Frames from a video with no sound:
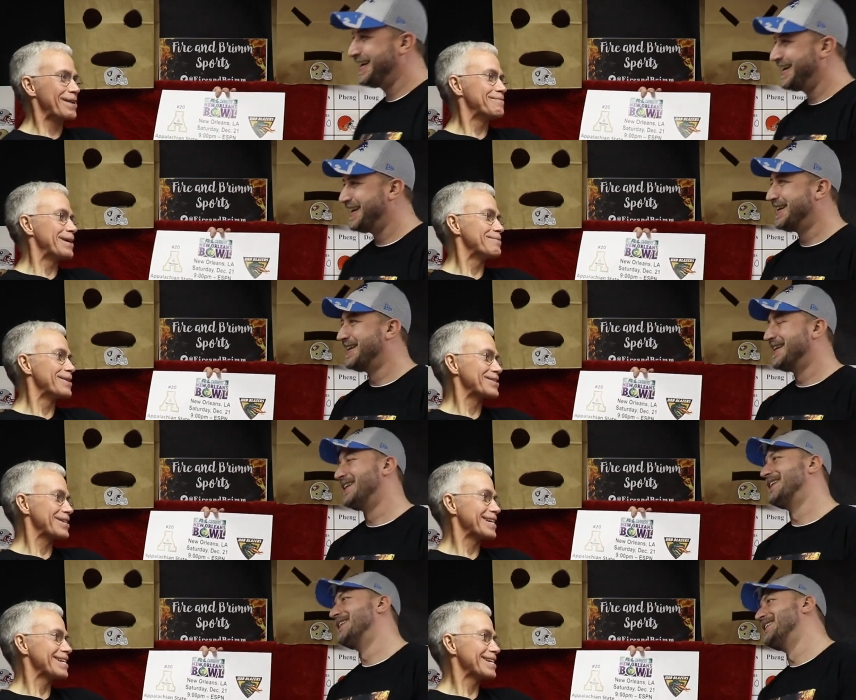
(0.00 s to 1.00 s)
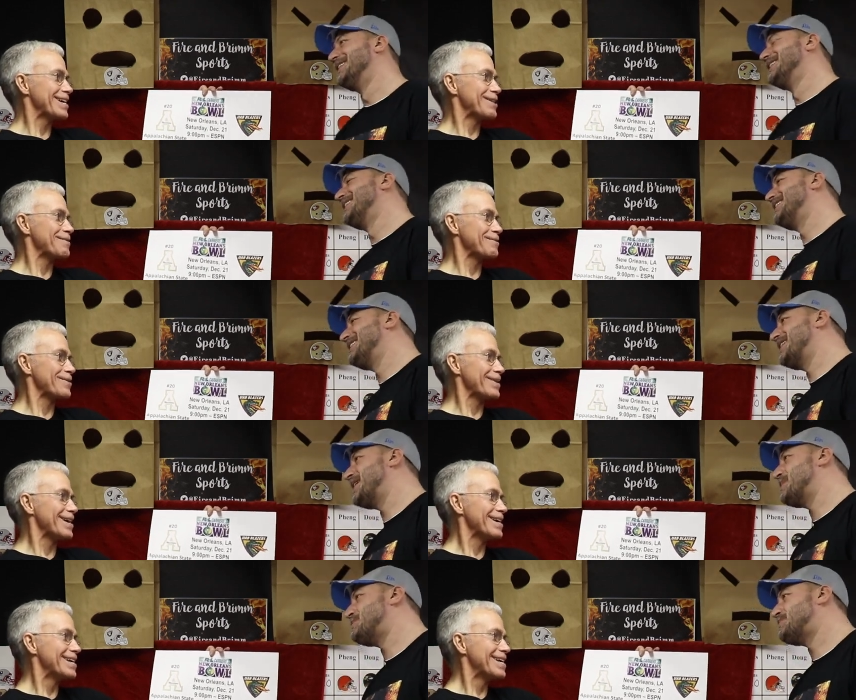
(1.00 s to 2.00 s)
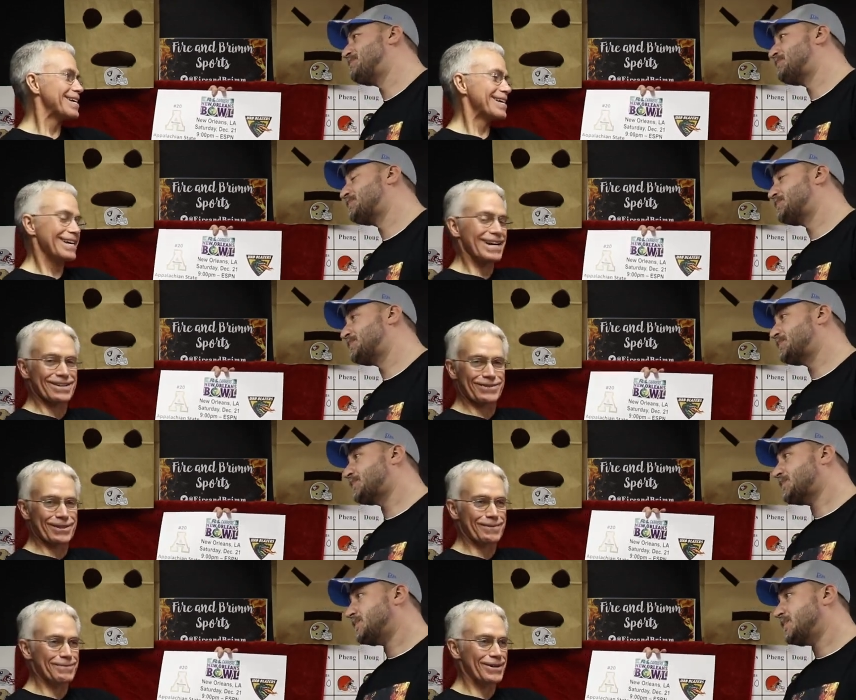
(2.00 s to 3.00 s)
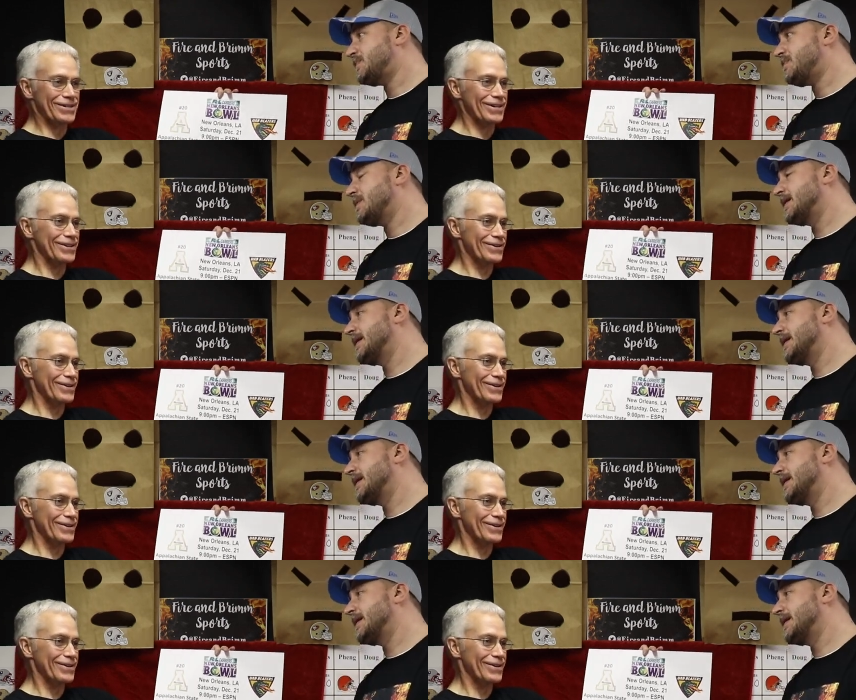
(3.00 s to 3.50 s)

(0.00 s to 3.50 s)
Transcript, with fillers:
Speaker 1: they beat Michigan? I remember uh, uh, when they beat Michigan, their,